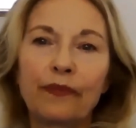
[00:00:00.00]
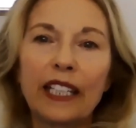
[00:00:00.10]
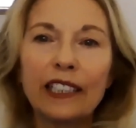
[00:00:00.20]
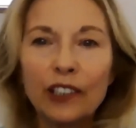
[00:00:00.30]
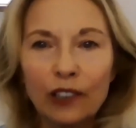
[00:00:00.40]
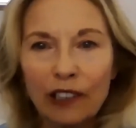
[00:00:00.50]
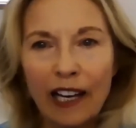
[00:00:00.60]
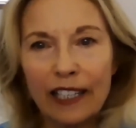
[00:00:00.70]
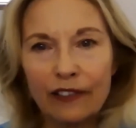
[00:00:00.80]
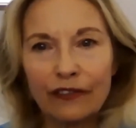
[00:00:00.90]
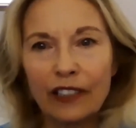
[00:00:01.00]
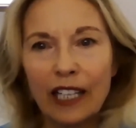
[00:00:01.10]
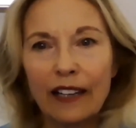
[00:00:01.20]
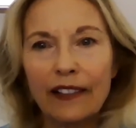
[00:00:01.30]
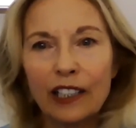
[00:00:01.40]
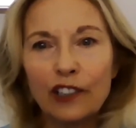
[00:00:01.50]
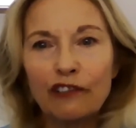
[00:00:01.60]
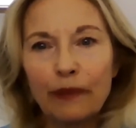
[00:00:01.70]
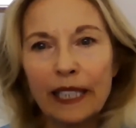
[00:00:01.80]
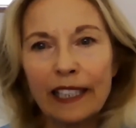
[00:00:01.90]
in your life that
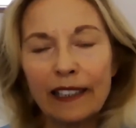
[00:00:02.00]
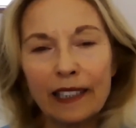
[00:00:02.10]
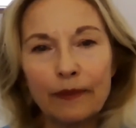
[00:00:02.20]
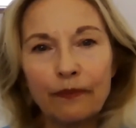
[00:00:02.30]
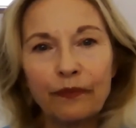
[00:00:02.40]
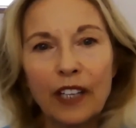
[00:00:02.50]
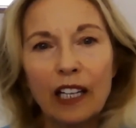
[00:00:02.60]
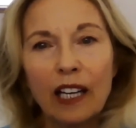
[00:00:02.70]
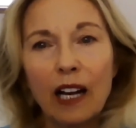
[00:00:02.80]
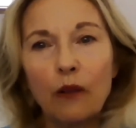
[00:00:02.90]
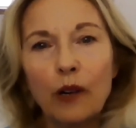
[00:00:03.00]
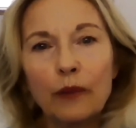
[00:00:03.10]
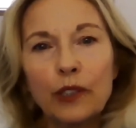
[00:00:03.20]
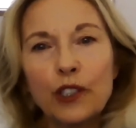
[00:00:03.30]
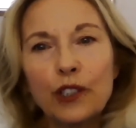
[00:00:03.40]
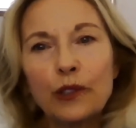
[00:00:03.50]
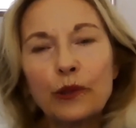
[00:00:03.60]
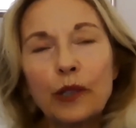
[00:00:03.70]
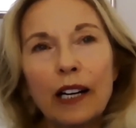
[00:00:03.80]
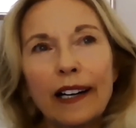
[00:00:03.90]
you've become? What would
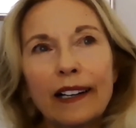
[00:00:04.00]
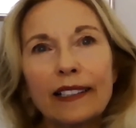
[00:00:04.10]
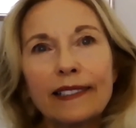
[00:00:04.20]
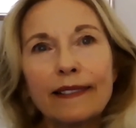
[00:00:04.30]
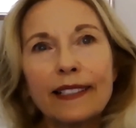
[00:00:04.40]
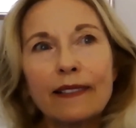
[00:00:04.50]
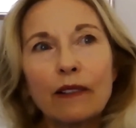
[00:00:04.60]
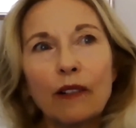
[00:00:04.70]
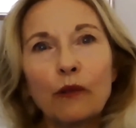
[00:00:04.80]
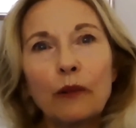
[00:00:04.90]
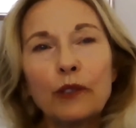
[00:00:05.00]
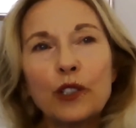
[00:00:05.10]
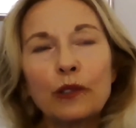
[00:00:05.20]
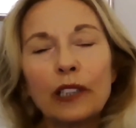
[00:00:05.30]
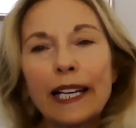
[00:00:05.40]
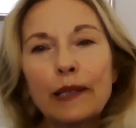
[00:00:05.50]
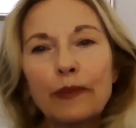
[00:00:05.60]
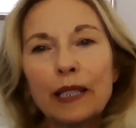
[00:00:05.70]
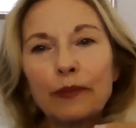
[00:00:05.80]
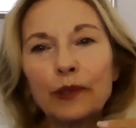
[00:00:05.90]
you, uh, what would you like
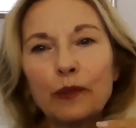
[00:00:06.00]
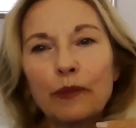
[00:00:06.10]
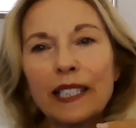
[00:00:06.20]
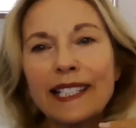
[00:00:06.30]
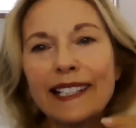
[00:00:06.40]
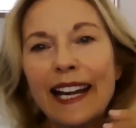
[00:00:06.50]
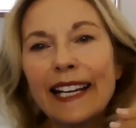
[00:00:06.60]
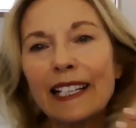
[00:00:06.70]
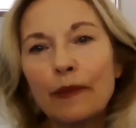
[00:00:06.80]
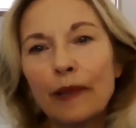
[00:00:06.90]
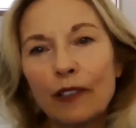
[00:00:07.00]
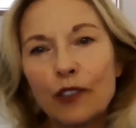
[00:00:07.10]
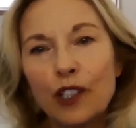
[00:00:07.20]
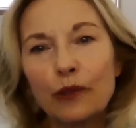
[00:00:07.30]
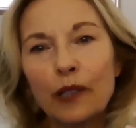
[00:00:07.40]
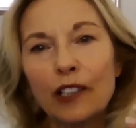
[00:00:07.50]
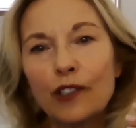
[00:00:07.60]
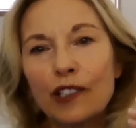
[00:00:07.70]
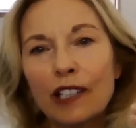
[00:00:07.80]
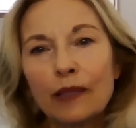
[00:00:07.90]
people to be saying about you at your
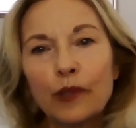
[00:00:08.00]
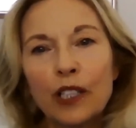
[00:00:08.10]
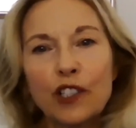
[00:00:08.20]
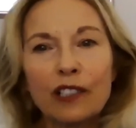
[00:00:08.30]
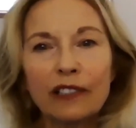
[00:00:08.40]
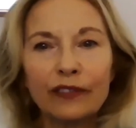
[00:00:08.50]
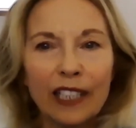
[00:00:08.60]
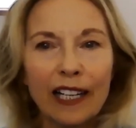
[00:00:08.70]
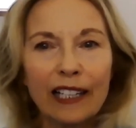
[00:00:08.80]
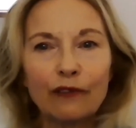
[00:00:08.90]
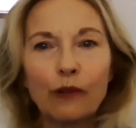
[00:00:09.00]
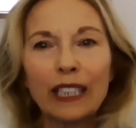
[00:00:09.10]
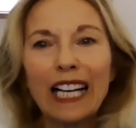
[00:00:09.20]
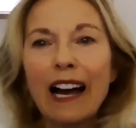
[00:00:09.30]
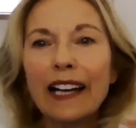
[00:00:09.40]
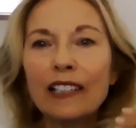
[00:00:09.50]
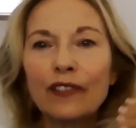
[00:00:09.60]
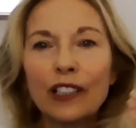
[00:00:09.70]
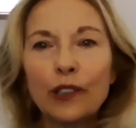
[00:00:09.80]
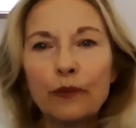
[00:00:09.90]
celebration of life? What kind of a
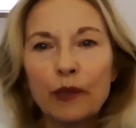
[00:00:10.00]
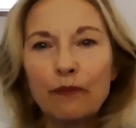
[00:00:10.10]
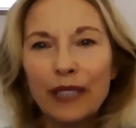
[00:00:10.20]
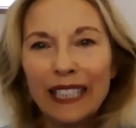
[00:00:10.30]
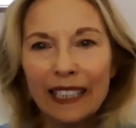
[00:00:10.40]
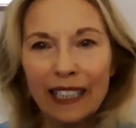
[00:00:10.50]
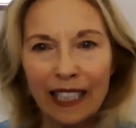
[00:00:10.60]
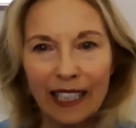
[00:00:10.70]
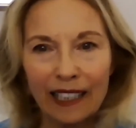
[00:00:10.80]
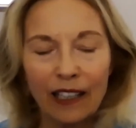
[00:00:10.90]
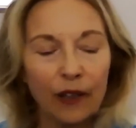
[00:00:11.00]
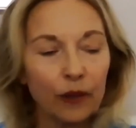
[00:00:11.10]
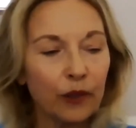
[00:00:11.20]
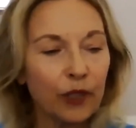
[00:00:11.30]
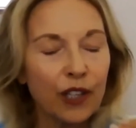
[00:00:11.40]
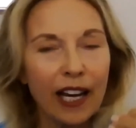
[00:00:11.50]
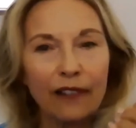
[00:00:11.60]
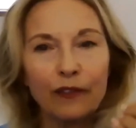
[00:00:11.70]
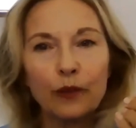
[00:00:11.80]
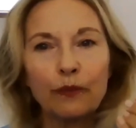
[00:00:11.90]
human being, in other words, have
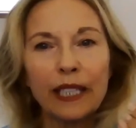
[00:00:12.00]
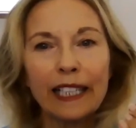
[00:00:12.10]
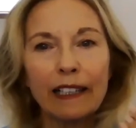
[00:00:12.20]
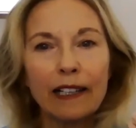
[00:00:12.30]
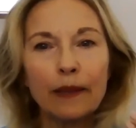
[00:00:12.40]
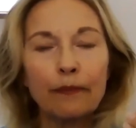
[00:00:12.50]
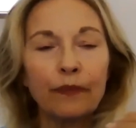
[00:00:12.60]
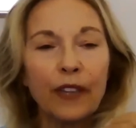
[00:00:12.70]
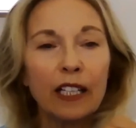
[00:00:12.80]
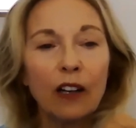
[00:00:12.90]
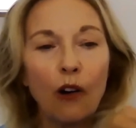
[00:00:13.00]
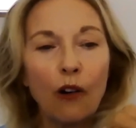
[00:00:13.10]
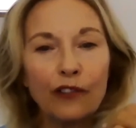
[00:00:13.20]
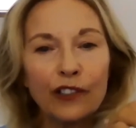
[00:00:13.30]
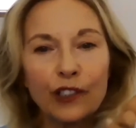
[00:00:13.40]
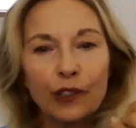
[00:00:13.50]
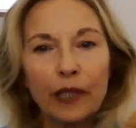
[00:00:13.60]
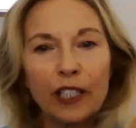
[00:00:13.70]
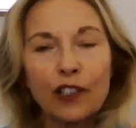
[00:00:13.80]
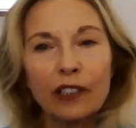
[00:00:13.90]
you become over the
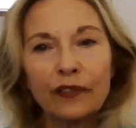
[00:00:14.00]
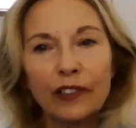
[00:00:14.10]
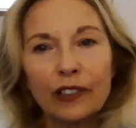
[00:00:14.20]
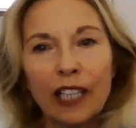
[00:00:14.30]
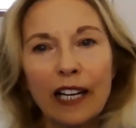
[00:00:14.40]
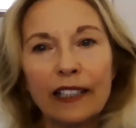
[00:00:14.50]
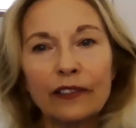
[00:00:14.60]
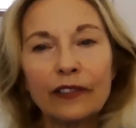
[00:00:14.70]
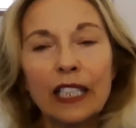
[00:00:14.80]
duration of your life?